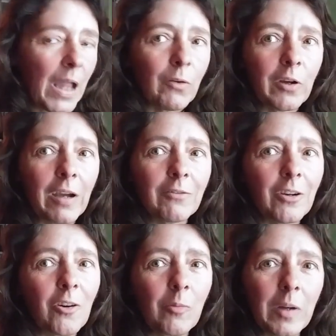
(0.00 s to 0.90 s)
we'll have a
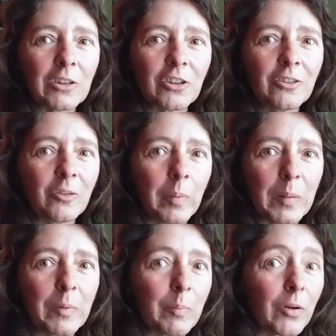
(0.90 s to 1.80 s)
whole bunch of little
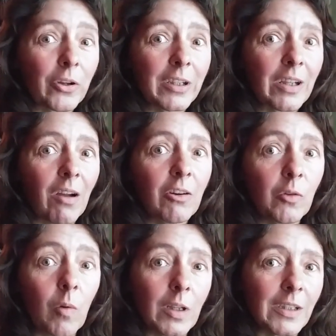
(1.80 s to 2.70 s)
baby birdies all
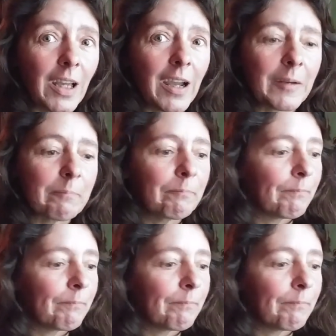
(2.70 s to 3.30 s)
at one time.